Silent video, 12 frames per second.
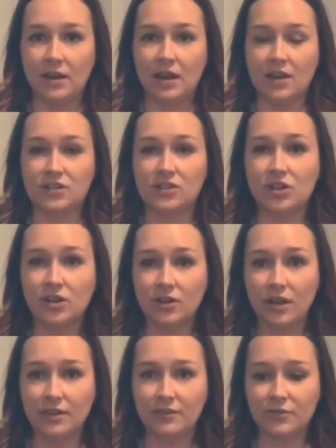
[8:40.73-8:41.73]
a circle
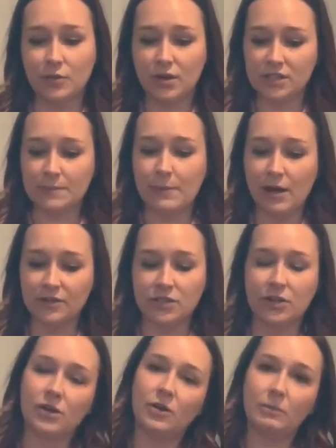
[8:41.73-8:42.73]
on the floor, small
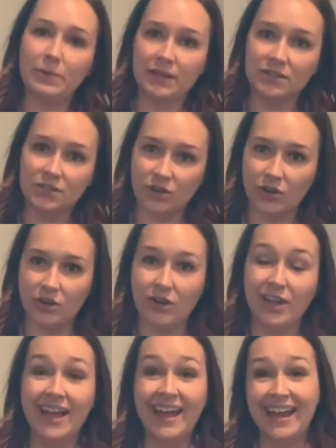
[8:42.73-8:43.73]
circle, big
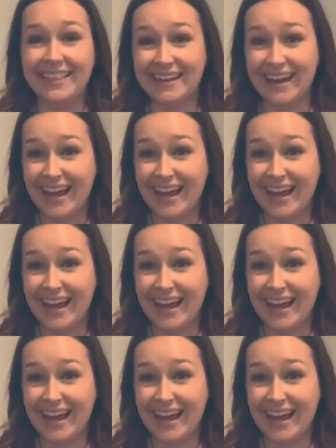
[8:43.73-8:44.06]
circle. And then